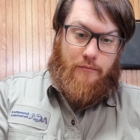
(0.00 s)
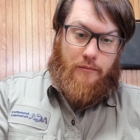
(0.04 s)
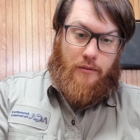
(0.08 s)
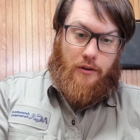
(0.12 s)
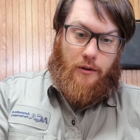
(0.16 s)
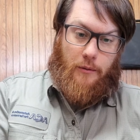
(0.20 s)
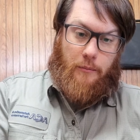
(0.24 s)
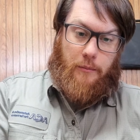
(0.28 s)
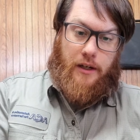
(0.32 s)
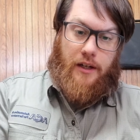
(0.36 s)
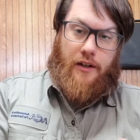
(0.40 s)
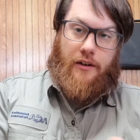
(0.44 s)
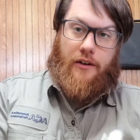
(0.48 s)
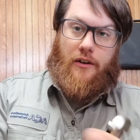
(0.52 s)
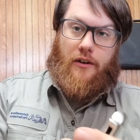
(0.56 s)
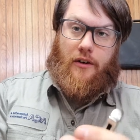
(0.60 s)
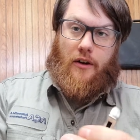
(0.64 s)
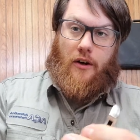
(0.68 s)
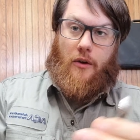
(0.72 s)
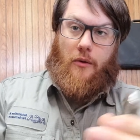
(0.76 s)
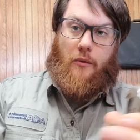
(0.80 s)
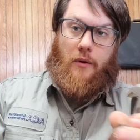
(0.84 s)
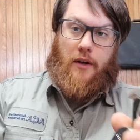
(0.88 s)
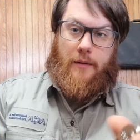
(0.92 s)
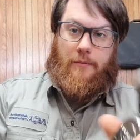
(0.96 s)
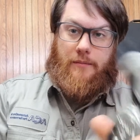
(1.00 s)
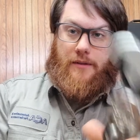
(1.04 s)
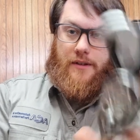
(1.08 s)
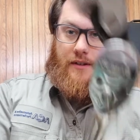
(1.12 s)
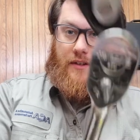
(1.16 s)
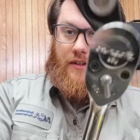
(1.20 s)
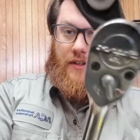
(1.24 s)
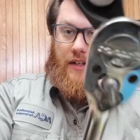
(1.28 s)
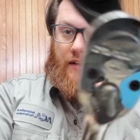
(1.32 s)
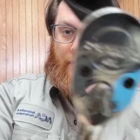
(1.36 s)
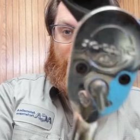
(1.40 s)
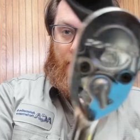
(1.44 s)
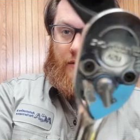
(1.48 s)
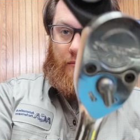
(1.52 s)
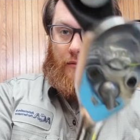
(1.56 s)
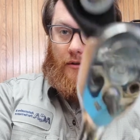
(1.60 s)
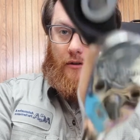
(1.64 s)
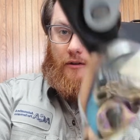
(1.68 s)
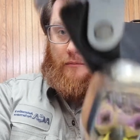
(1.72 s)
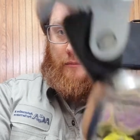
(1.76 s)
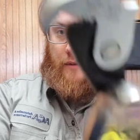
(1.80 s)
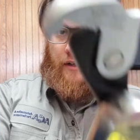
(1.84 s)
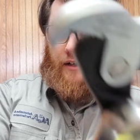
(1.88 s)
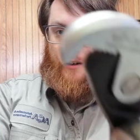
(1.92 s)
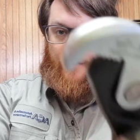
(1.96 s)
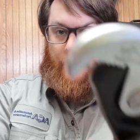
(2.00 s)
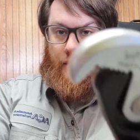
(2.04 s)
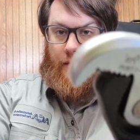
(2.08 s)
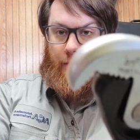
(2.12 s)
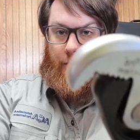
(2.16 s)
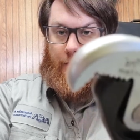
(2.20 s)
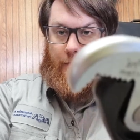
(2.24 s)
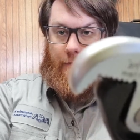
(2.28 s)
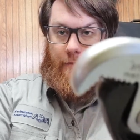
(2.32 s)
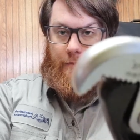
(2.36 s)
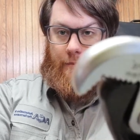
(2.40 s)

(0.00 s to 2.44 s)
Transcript: millimeter all the way up to 7 millimeter.